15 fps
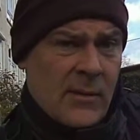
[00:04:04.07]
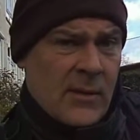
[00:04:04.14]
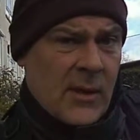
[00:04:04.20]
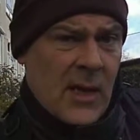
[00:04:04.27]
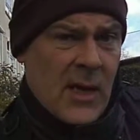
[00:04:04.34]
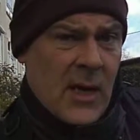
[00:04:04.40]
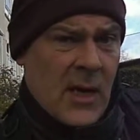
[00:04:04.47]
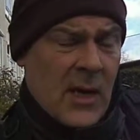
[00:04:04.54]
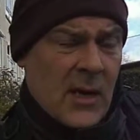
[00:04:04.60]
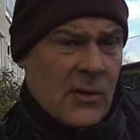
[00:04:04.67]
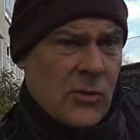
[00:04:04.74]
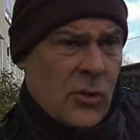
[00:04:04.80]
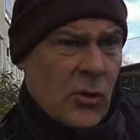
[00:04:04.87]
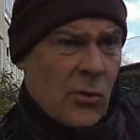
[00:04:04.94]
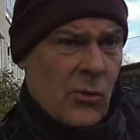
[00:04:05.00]
they are
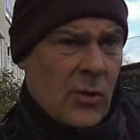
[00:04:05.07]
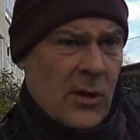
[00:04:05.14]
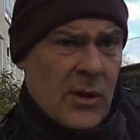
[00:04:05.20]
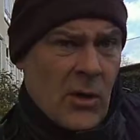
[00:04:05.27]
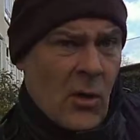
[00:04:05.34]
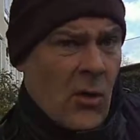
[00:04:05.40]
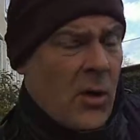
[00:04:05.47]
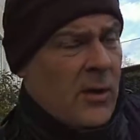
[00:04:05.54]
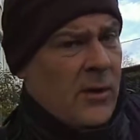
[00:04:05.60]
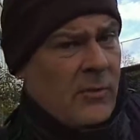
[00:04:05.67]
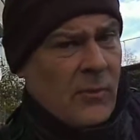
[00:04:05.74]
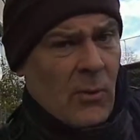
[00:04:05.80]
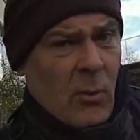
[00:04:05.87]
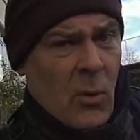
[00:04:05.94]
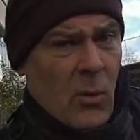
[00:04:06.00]
totally horny
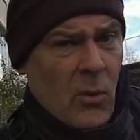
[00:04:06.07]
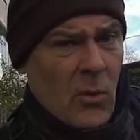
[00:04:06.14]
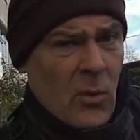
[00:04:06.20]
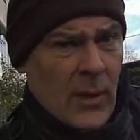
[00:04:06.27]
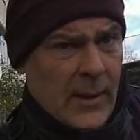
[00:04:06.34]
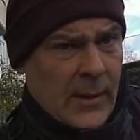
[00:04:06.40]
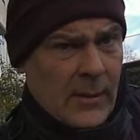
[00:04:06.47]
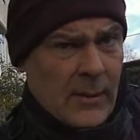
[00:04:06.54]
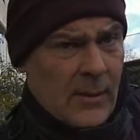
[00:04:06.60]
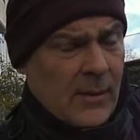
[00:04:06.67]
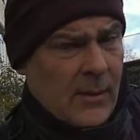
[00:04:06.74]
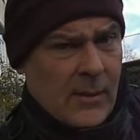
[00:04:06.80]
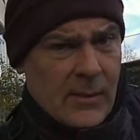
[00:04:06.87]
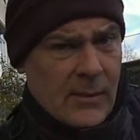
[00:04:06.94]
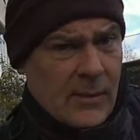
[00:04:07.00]
for war and
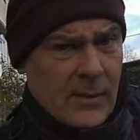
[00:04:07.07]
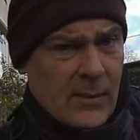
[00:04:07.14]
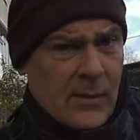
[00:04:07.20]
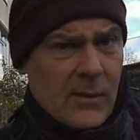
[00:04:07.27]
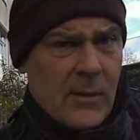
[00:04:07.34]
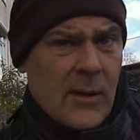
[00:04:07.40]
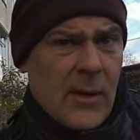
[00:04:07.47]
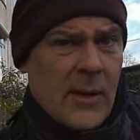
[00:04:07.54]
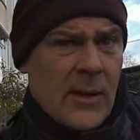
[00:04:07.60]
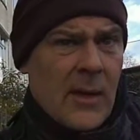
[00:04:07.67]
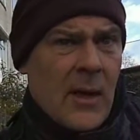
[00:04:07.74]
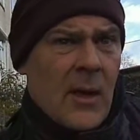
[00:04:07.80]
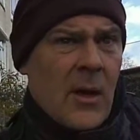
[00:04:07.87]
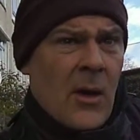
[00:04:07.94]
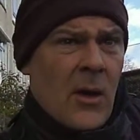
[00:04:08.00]
and
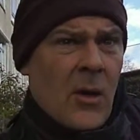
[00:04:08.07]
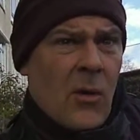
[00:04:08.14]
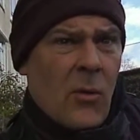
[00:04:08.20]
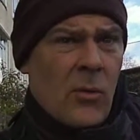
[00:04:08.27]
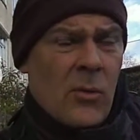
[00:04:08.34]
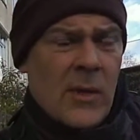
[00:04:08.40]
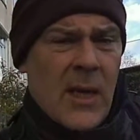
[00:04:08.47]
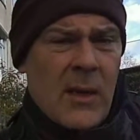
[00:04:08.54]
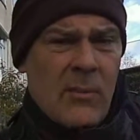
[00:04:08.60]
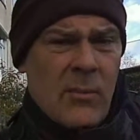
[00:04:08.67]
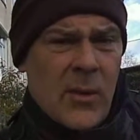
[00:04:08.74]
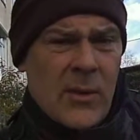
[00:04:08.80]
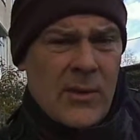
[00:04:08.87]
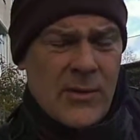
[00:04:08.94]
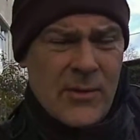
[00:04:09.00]
all that,
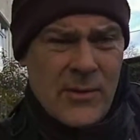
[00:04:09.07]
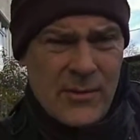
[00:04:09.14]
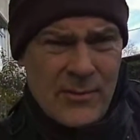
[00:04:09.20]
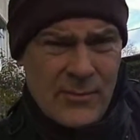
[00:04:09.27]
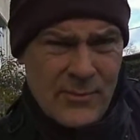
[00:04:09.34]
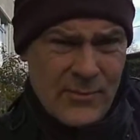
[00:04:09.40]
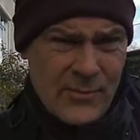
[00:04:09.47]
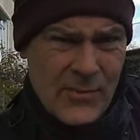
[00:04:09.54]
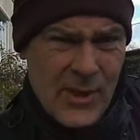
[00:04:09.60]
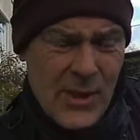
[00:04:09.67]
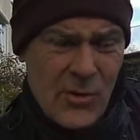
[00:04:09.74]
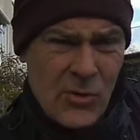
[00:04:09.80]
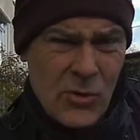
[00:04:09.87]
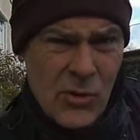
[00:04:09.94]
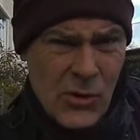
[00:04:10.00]
but they are
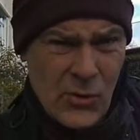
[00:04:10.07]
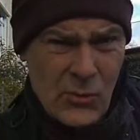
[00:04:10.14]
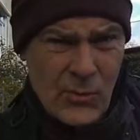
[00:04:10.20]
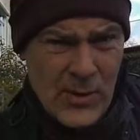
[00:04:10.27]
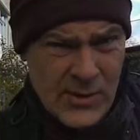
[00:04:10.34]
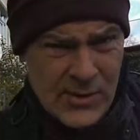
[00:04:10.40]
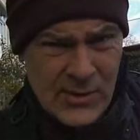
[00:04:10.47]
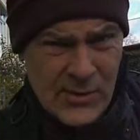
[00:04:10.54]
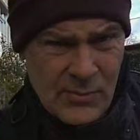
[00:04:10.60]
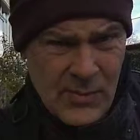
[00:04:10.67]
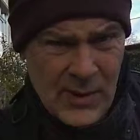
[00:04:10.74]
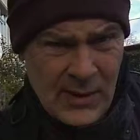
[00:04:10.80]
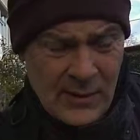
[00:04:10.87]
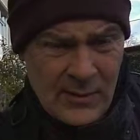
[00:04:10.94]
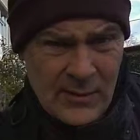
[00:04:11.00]
also businessmen.